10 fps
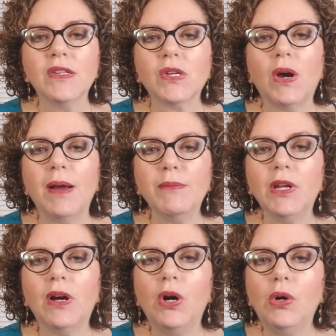So I'm
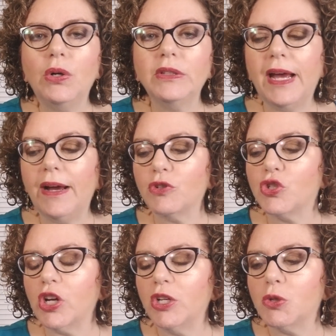going to hold
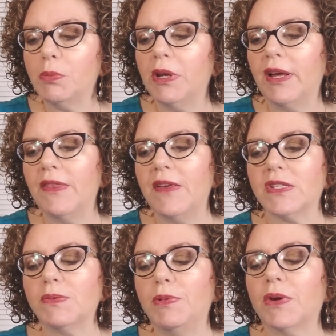out judgment on
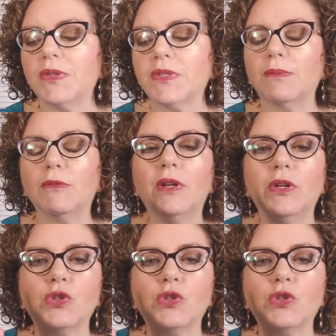this because I'm going to